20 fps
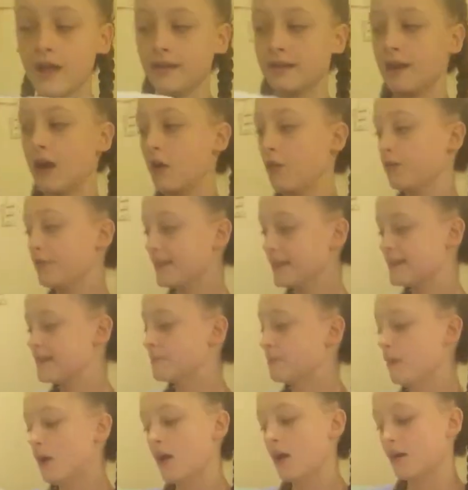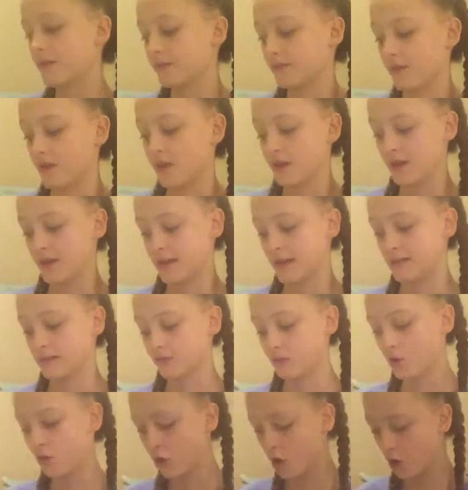Now this person is
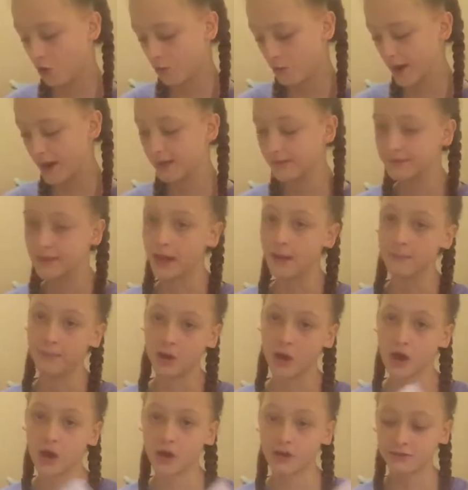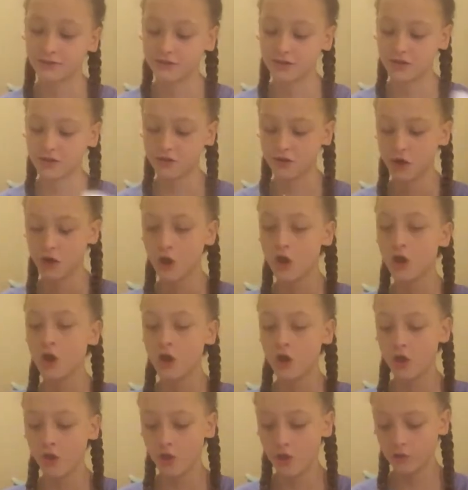always that person
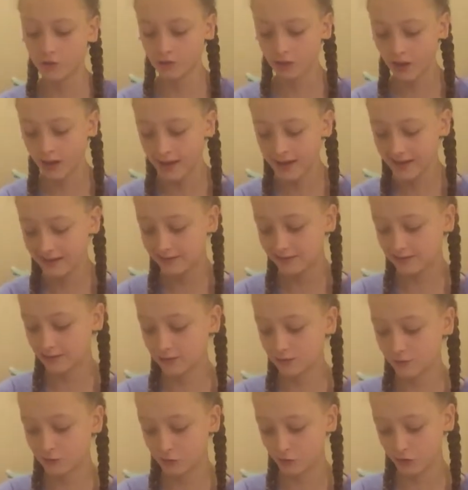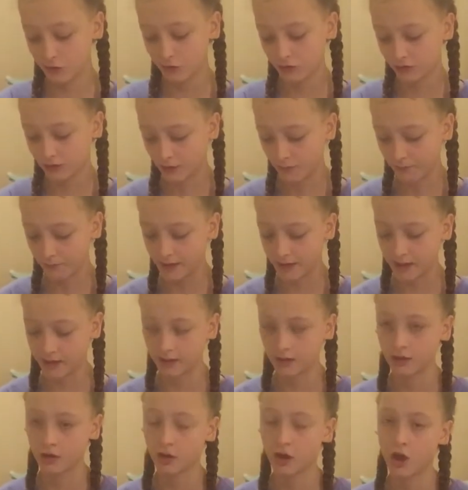who likes to do
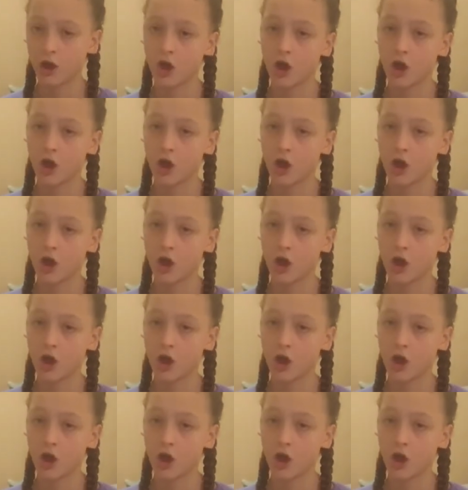something